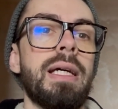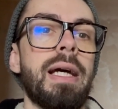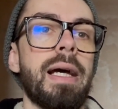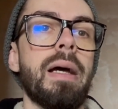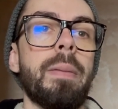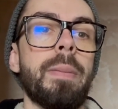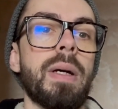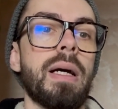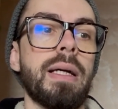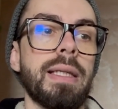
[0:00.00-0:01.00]

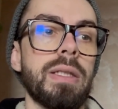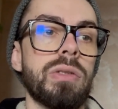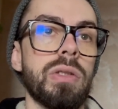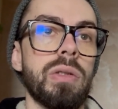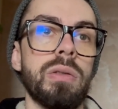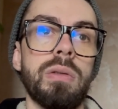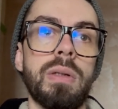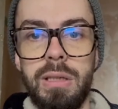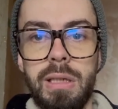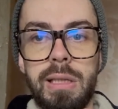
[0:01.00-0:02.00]
I need to
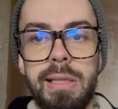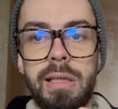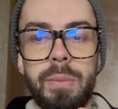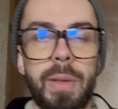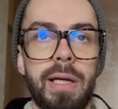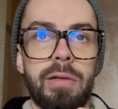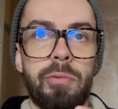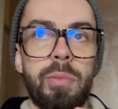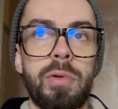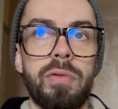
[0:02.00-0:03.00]
clean up and
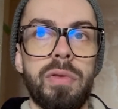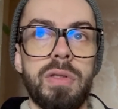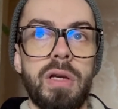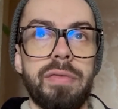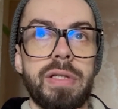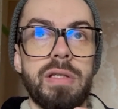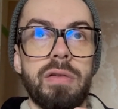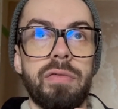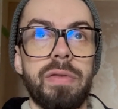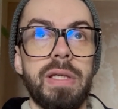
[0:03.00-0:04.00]
remove the surfaces
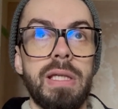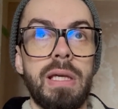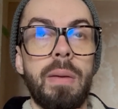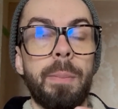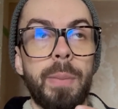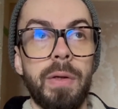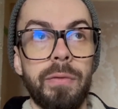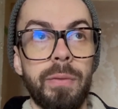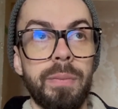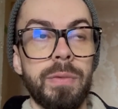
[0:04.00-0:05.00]
of the
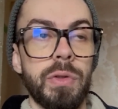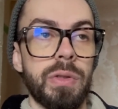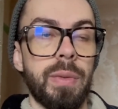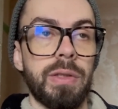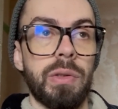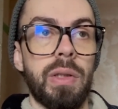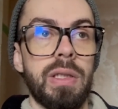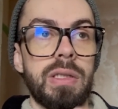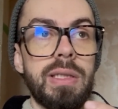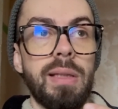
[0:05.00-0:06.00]
bathroom just to make sure that it's
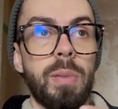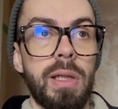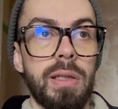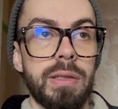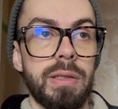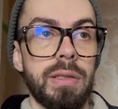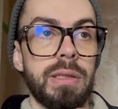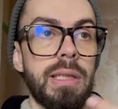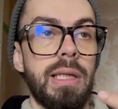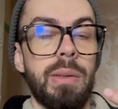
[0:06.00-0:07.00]
deplastered.
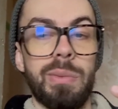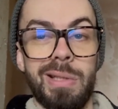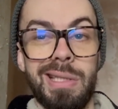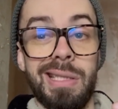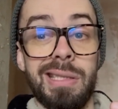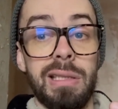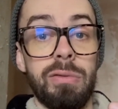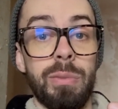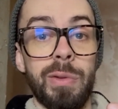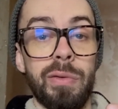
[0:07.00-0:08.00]
Potentially
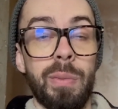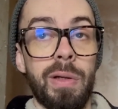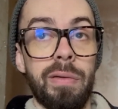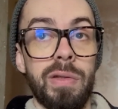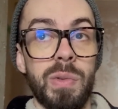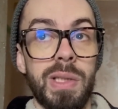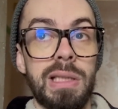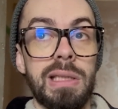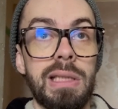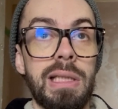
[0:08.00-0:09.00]
remove the bath as
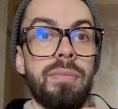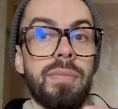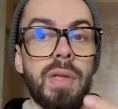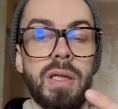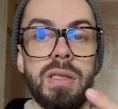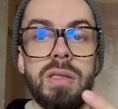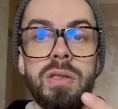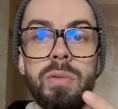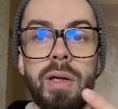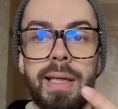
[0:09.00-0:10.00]
well. I need to do
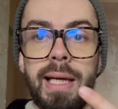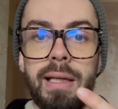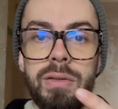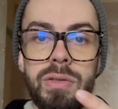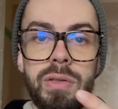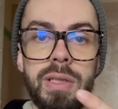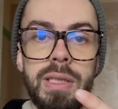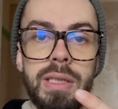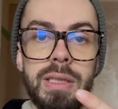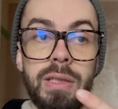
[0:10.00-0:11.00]
what I can to
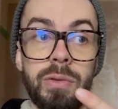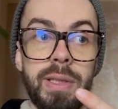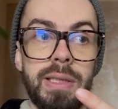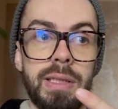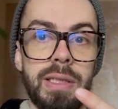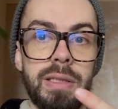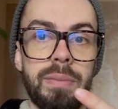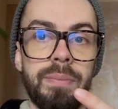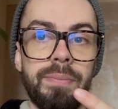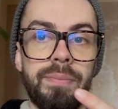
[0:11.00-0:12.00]
the central heating
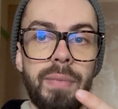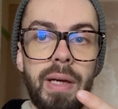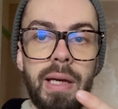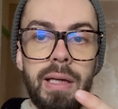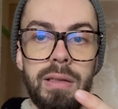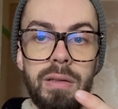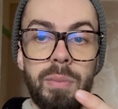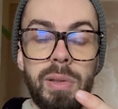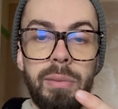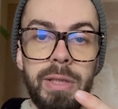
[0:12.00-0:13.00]
system and the
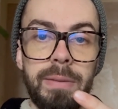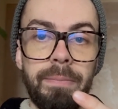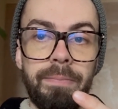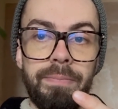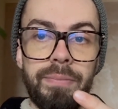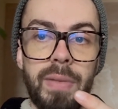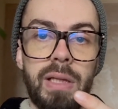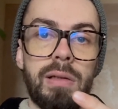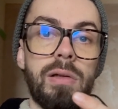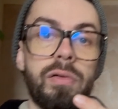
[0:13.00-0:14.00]
plumbing, and
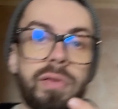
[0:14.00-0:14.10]
a lot of